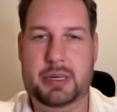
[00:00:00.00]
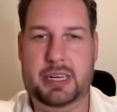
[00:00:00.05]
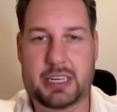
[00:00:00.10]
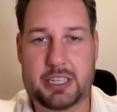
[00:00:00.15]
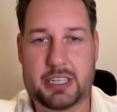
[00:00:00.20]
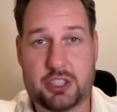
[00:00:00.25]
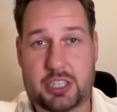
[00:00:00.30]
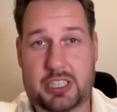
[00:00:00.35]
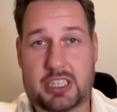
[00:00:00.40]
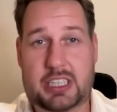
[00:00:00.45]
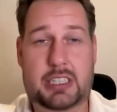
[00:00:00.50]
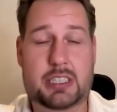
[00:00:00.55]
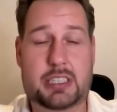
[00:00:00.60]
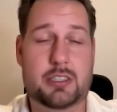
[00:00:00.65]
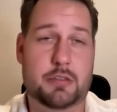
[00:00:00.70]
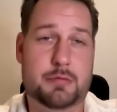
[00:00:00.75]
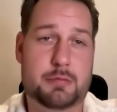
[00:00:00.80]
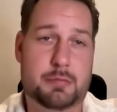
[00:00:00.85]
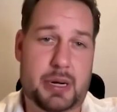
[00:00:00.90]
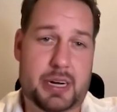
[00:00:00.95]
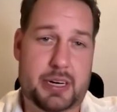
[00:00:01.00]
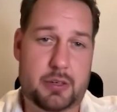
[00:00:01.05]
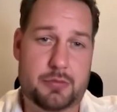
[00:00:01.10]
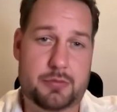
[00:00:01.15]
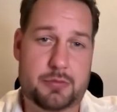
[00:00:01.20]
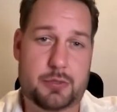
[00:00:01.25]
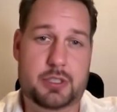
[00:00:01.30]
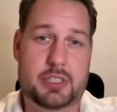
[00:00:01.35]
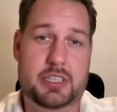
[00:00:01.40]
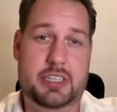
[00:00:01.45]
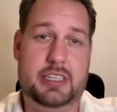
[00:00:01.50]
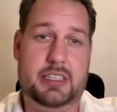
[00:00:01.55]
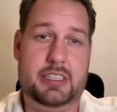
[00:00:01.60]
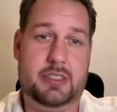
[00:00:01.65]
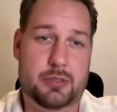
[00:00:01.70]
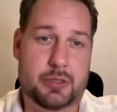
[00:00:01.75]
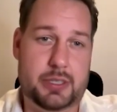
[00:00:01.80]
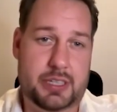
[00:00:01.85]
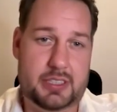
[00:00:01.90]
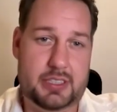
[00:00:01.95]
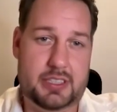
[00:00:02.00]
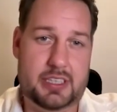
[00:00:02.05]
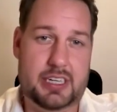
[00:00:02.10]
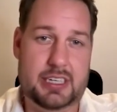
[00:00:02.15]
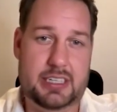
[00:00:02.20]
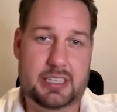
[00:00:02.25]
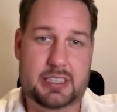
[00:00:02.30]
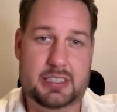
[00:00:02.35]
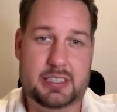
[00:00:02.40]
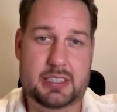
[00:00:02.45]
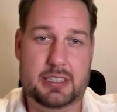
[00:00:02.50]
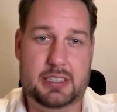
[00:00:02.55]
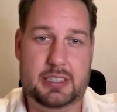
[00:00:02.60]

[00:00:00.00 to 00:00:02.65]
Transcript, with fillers: phds of biophysics doing studies